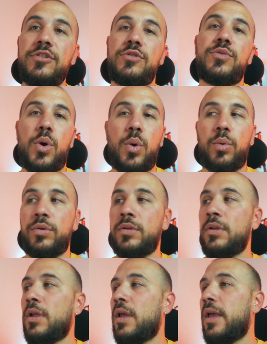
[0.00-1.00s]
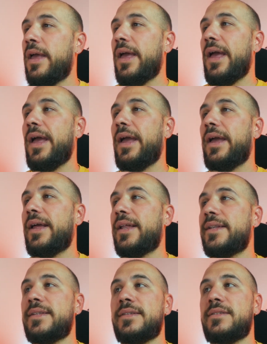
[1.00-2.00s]
drone,
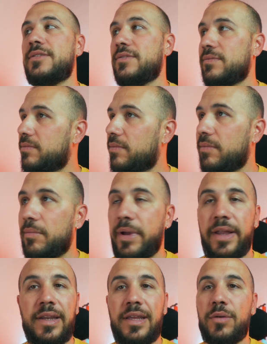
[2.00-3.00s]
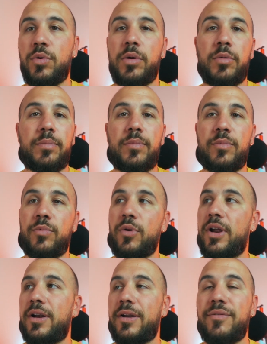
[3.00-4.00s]
and many
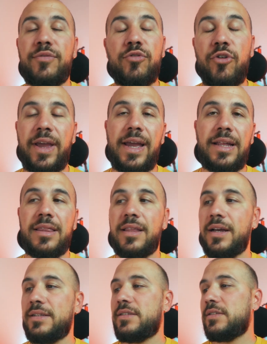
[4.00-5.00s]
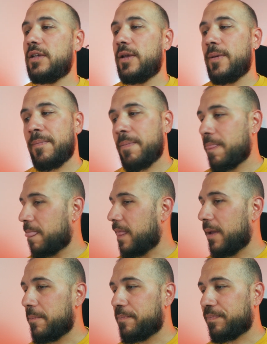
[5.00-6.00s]
were afraid that
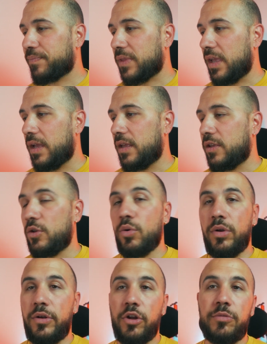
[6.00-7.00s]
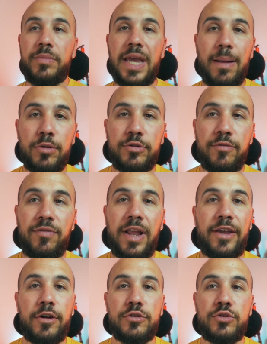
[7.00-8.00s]
you will not be able to
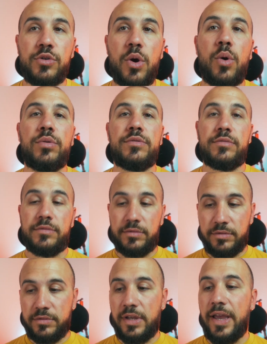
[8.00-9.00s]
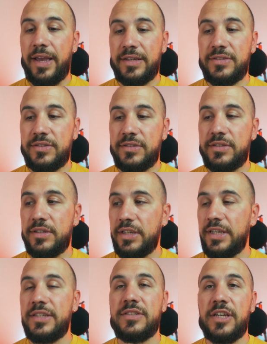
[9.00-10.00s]
fly your drone as
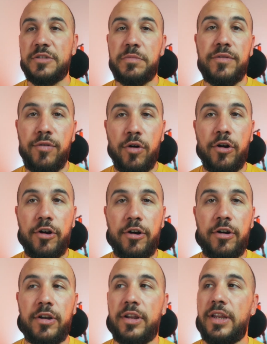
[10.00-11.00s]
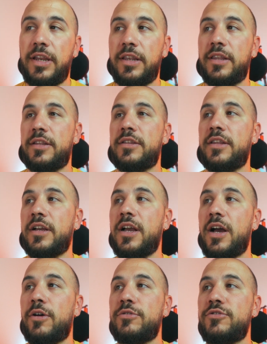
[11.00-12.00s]
easy as before in the
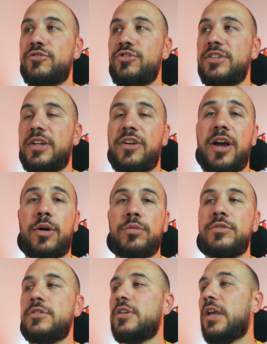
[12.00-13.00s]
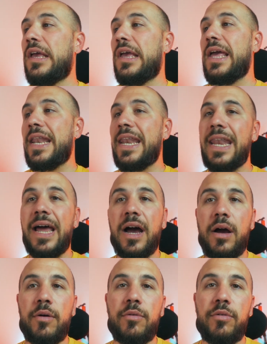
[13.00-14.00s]
countries around.
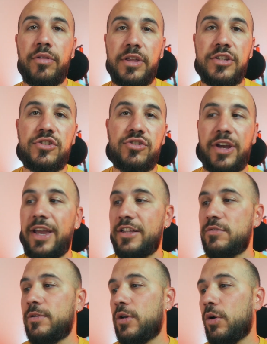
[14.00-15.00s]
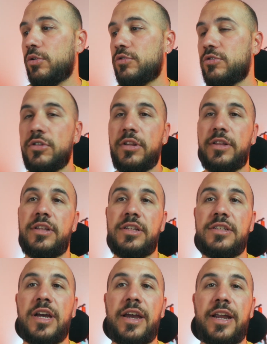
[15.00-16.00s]
Now this changed because
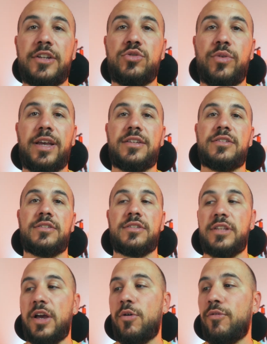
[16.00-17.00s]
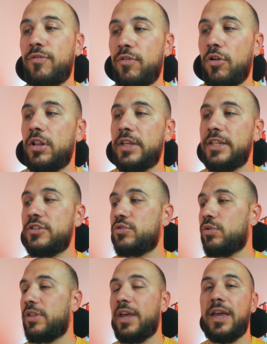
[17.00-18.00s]
DJI R2S now fall
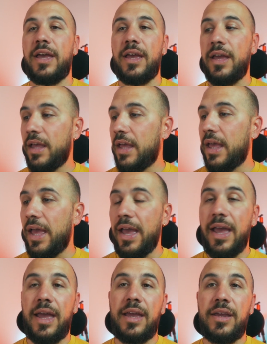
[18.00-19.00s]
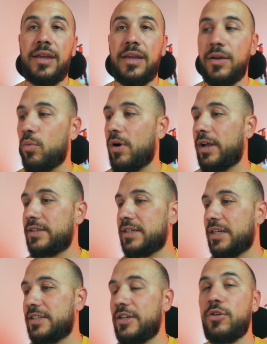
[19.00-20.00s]
into the
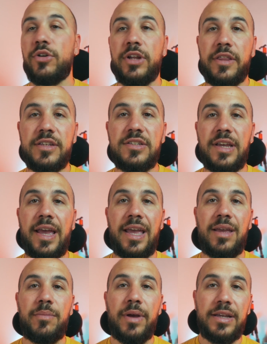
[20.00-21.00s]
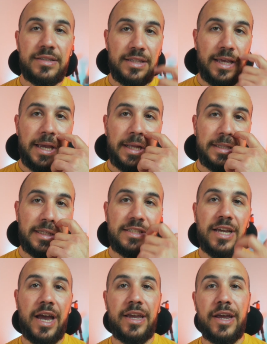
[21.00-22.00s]
A1 category, the same as the
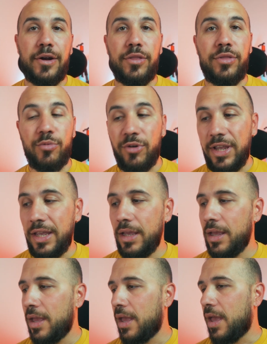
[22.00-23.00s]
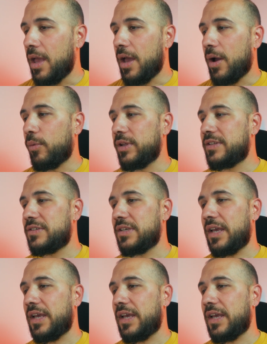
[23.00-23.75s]
DJI R3, which